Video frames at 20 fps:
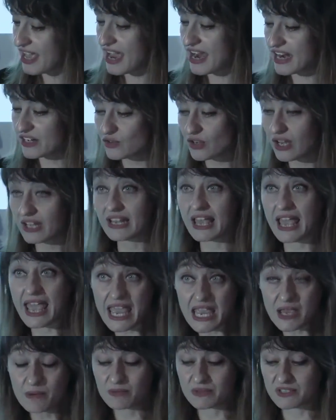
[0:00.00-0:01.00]
Erdogan
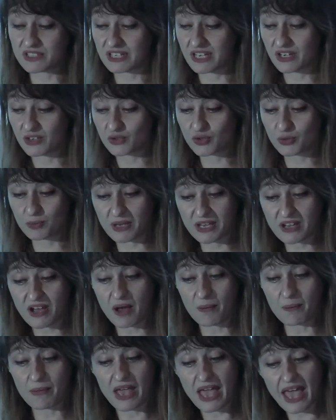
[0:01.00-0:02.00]
aimed to
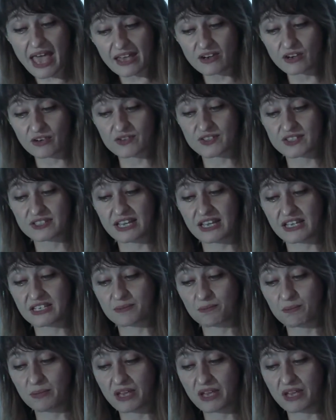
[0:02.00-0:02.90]
become head of state